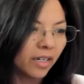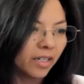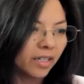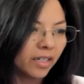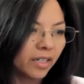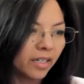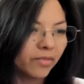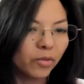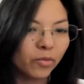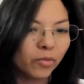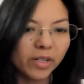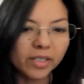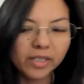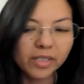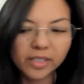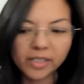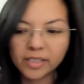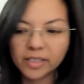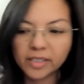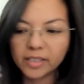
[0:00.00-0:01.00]
Hi
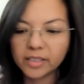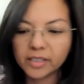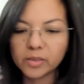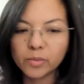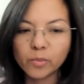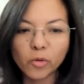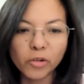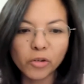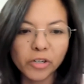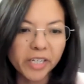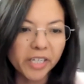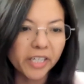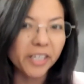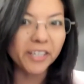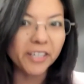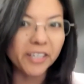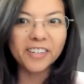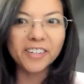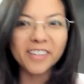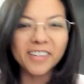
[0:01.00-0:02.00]
everyone, it's morning
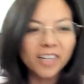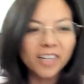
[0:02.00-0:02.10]
here,